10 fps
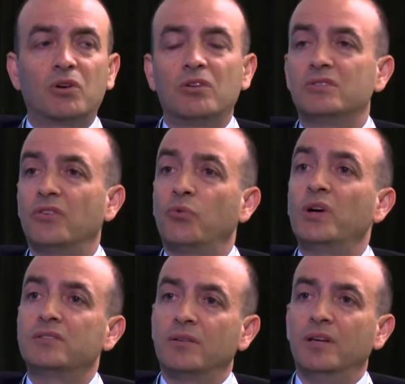because of
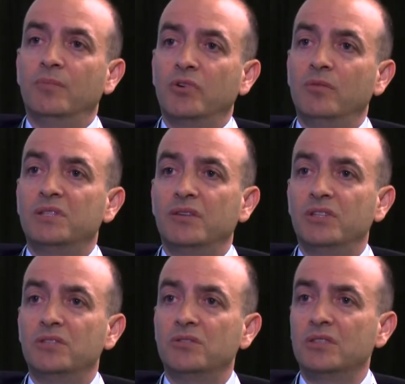weight prohibitive
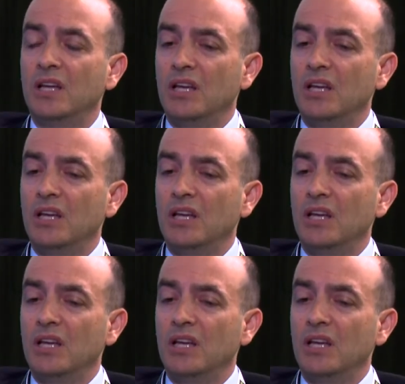issues.